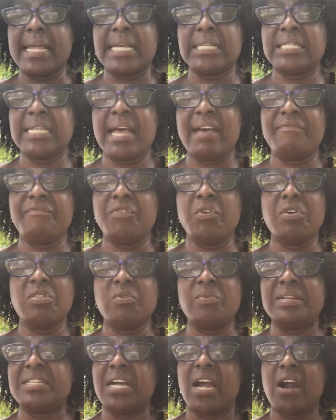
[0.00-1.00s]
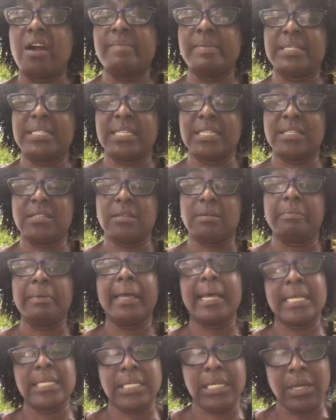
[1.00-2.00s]
That's not for the retirement system.
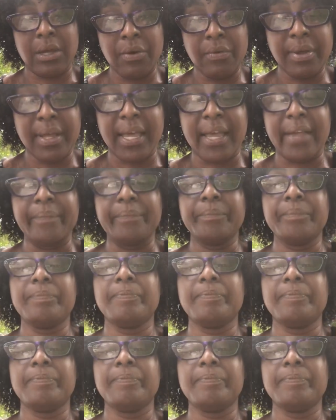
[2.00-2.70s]
I said, okay.